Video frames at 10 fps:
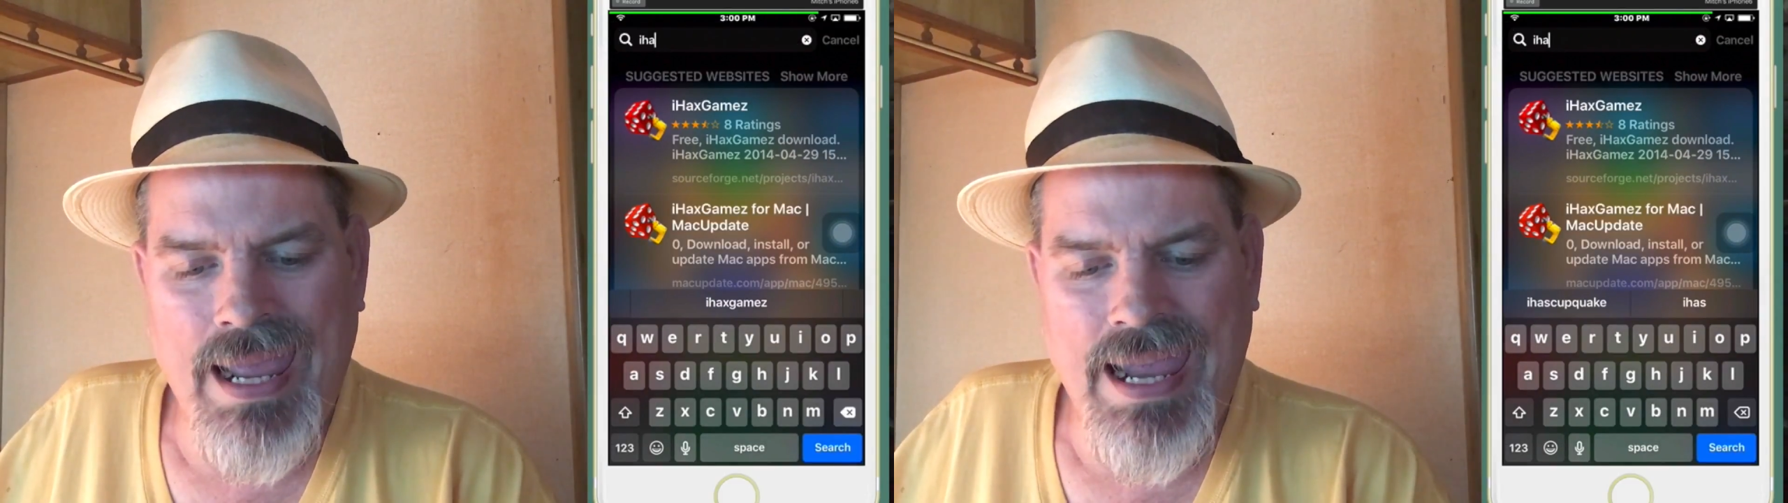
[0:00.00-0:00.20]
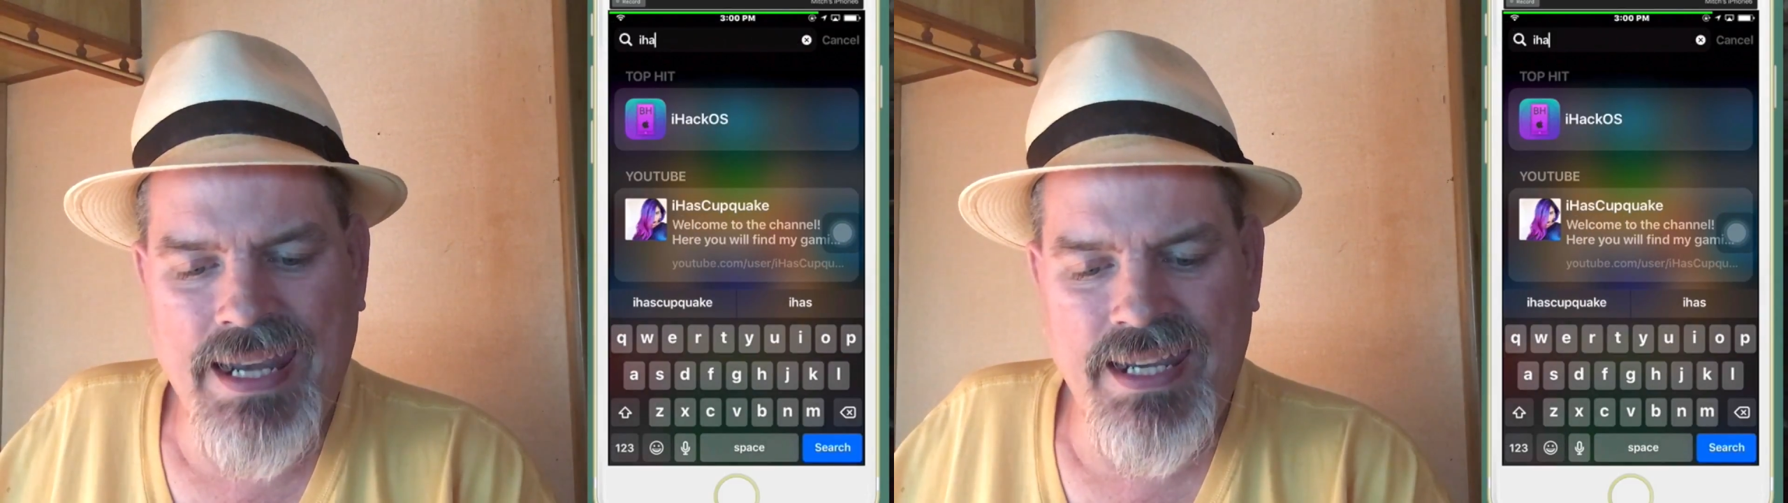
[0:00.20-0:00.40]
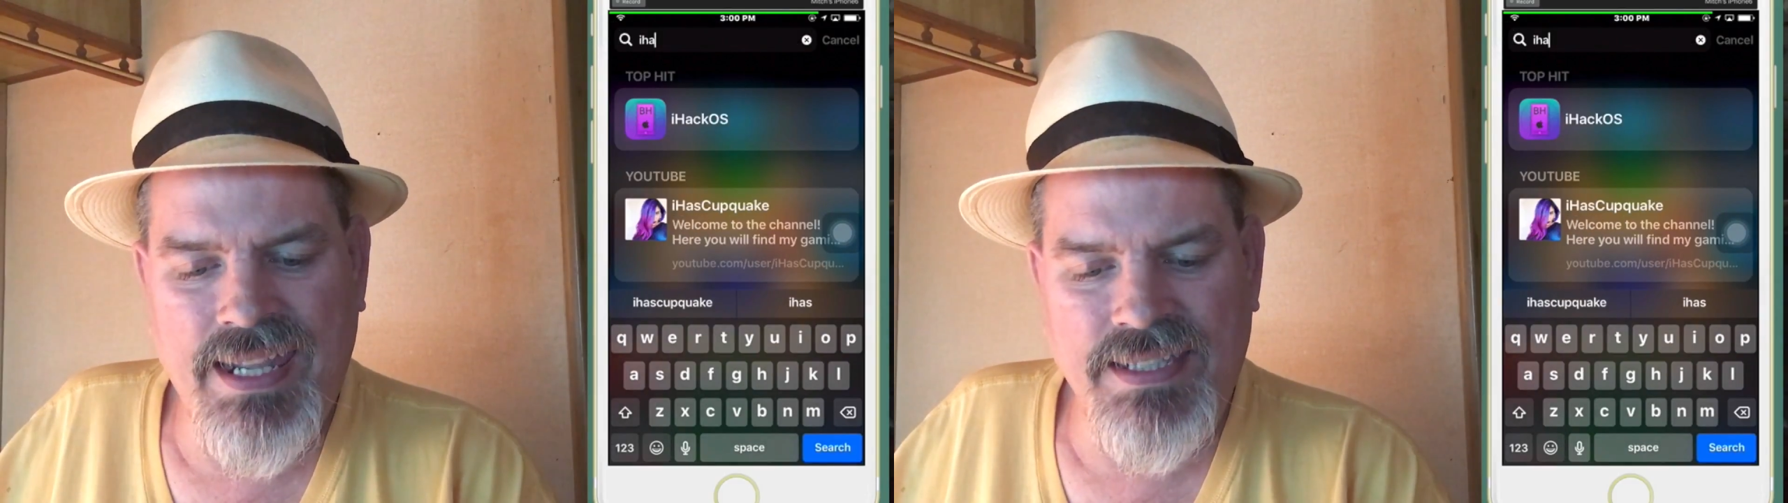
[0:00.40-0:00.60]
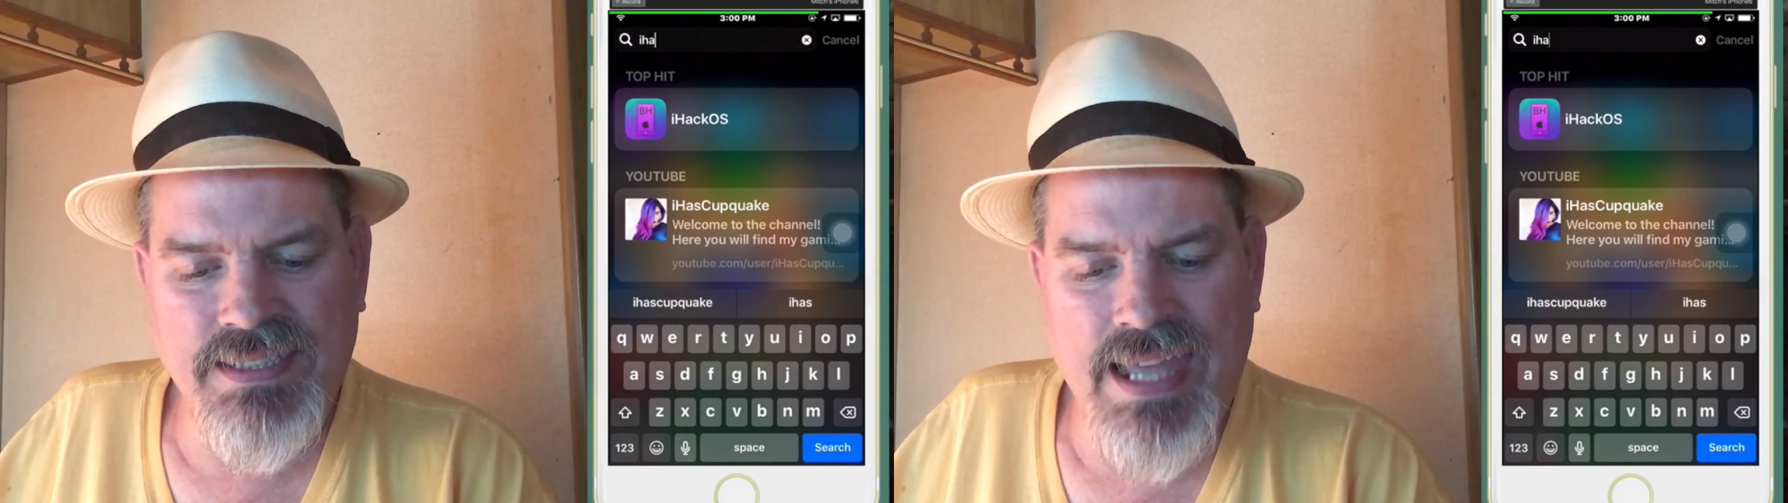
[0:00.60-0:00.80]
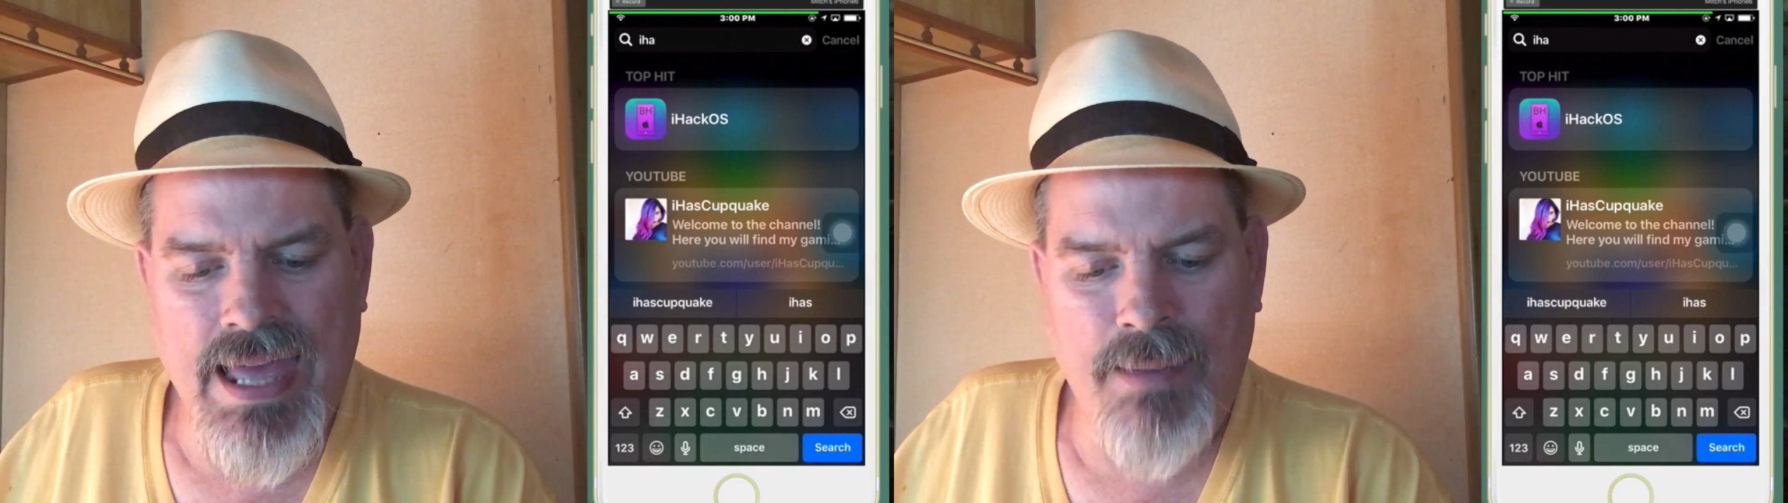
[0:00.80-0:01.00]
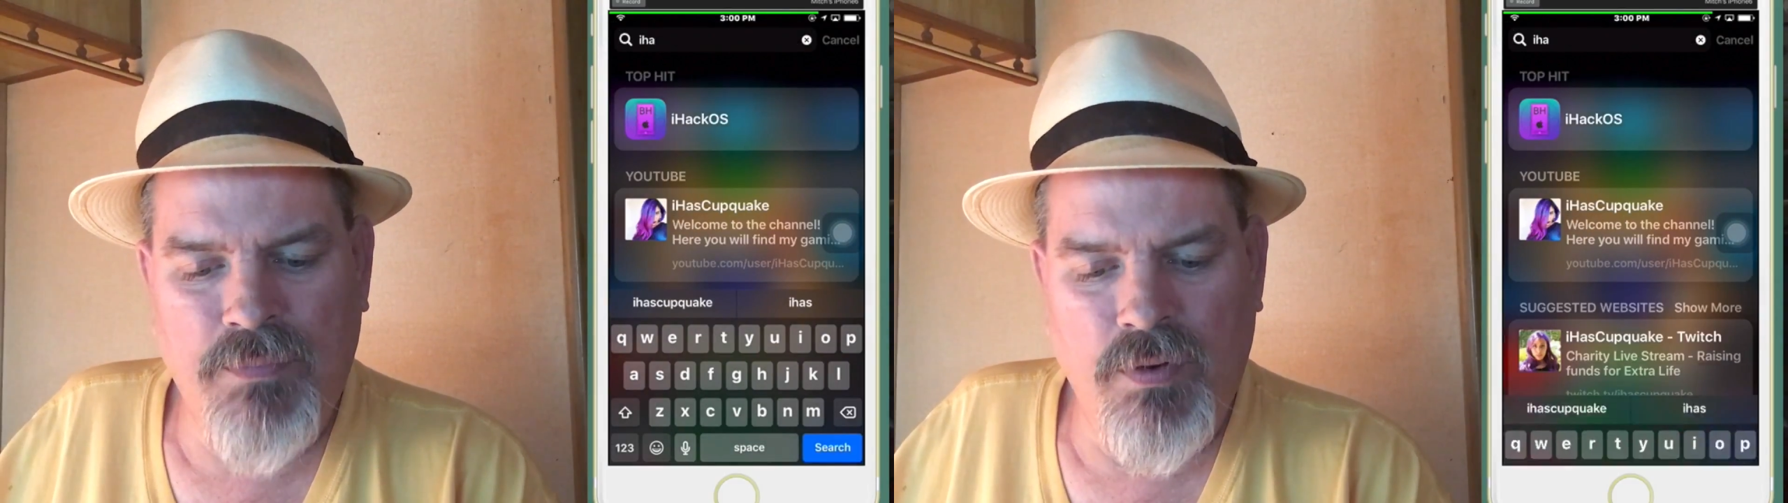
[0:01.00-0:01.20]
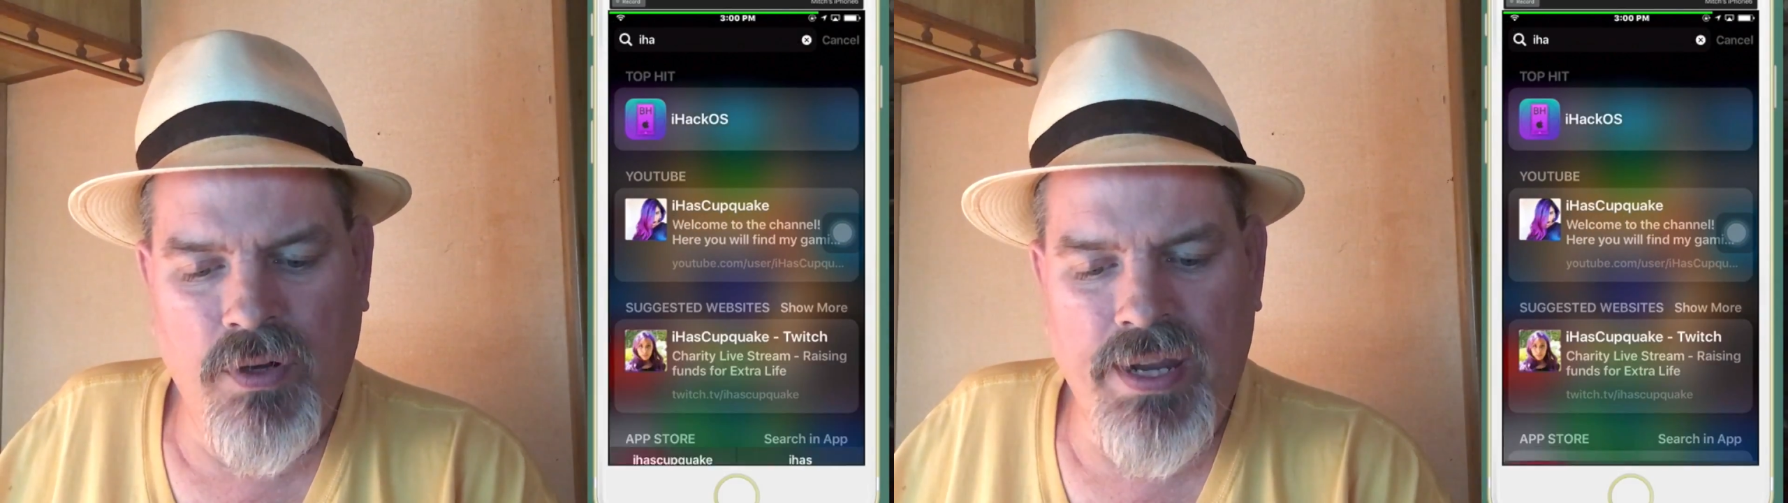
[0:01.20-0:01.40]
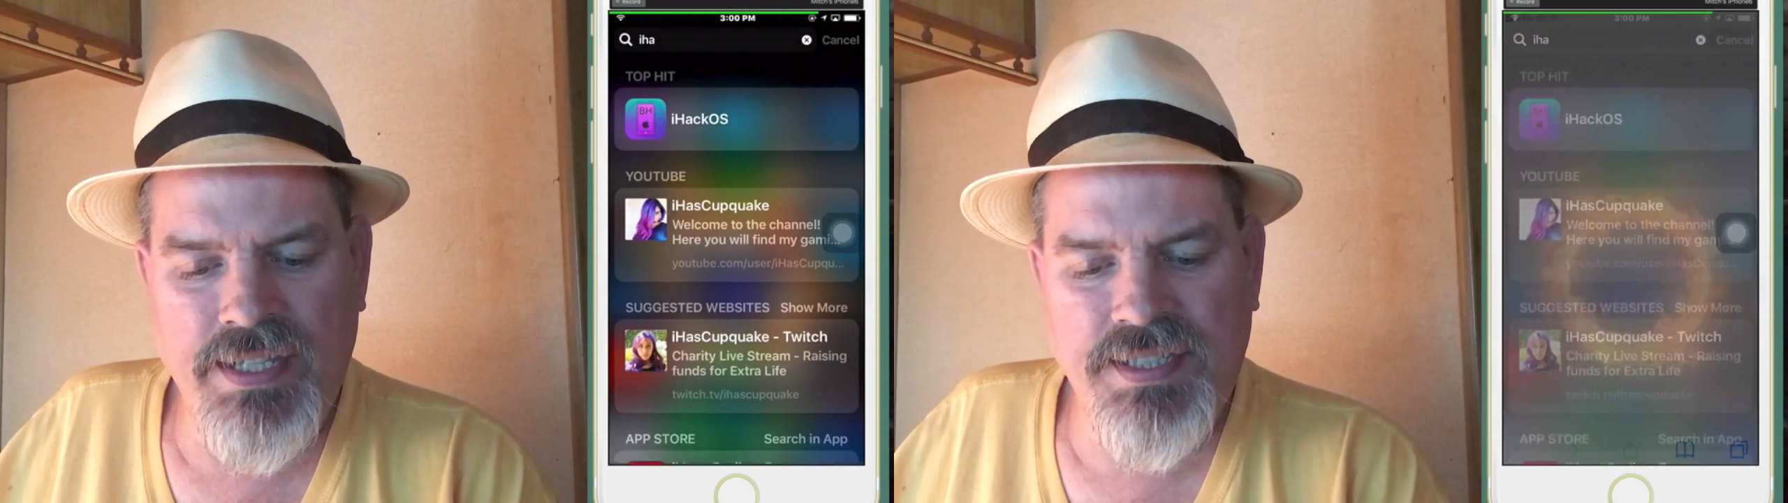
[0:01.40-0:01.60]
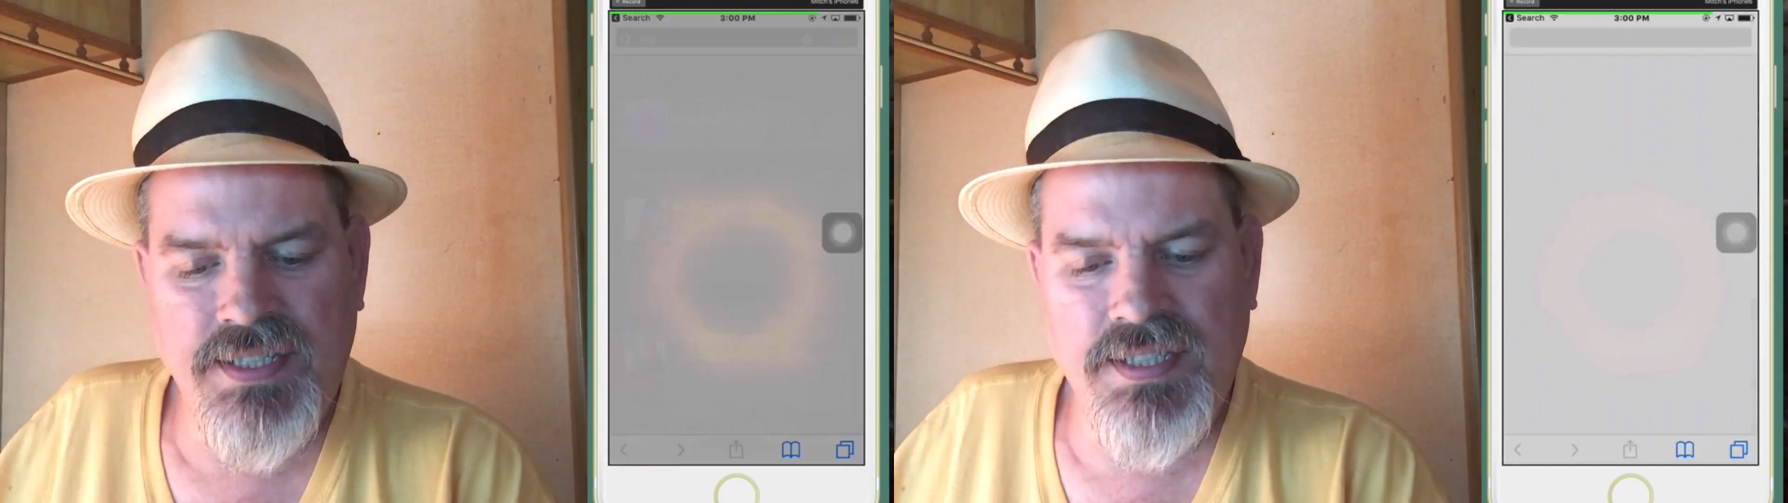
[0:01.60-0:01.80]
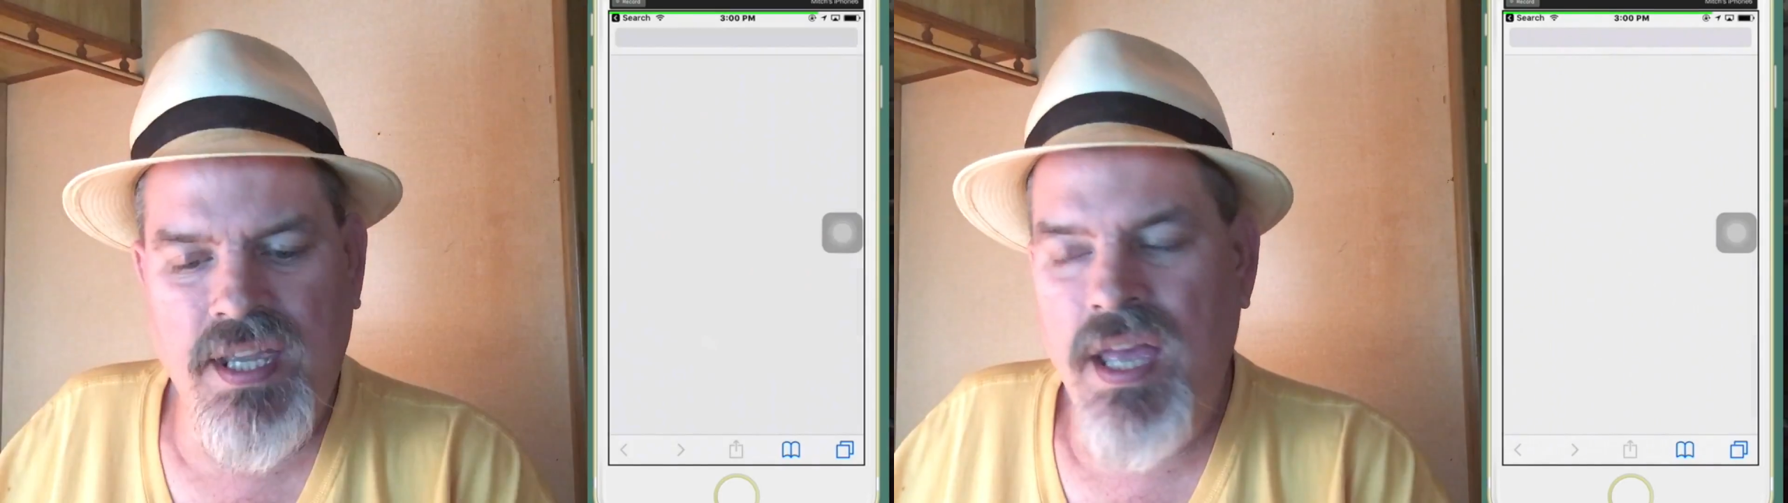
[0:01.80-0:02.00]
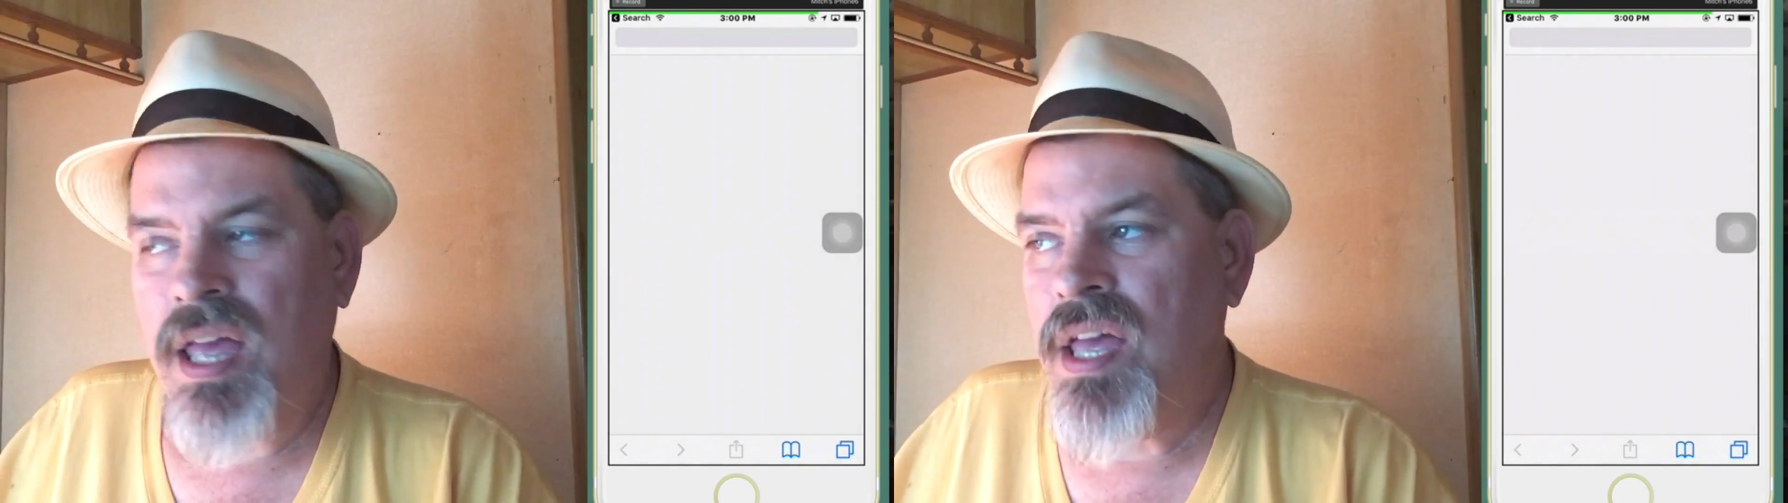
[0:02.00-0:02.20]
added as time progresses.